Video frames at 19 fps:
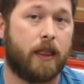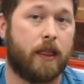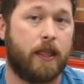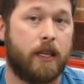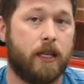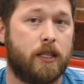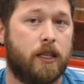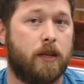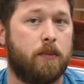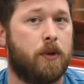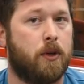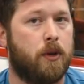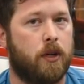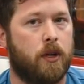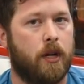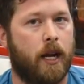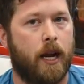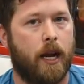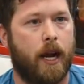This
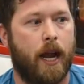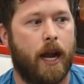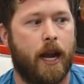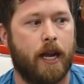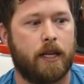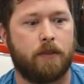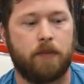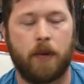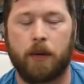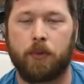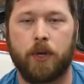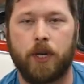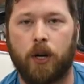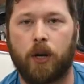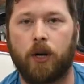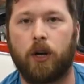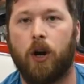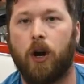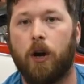computer has a memory
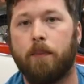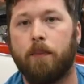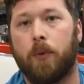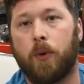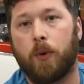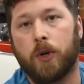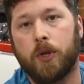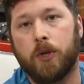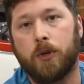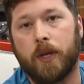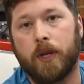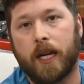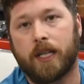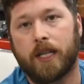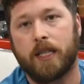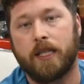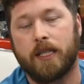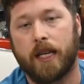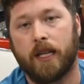card on board. You can
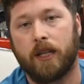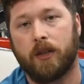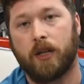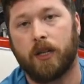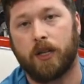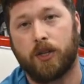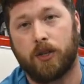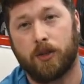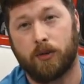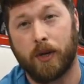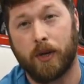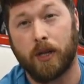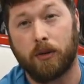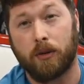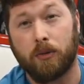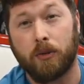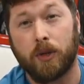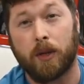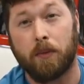actually data log straight
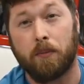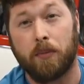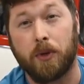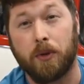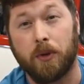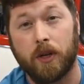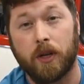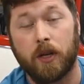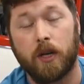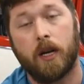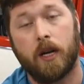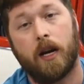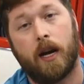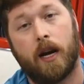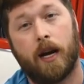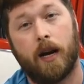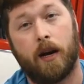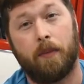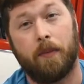through the computer,
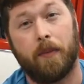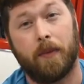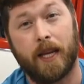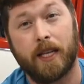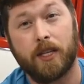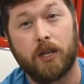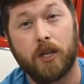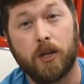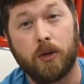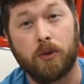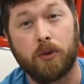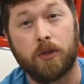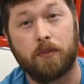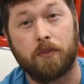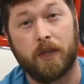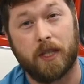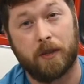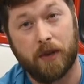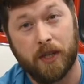and that's huge,
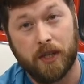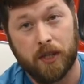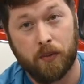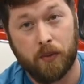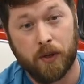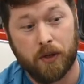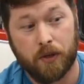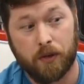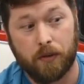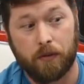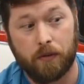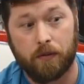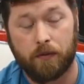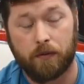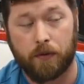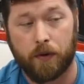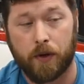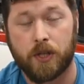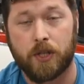especially when you're
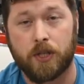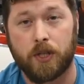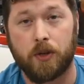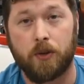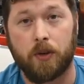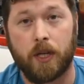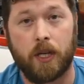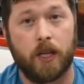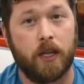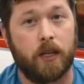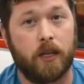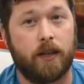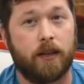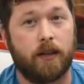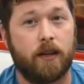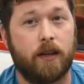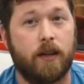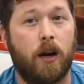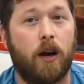first tuning.
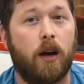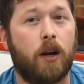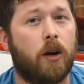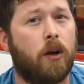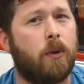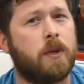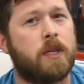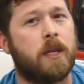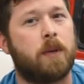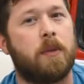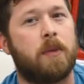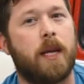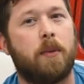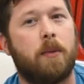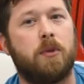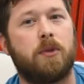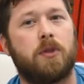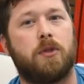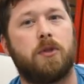You're not always going to be
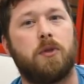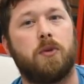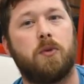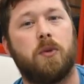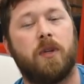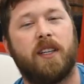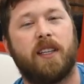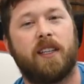able to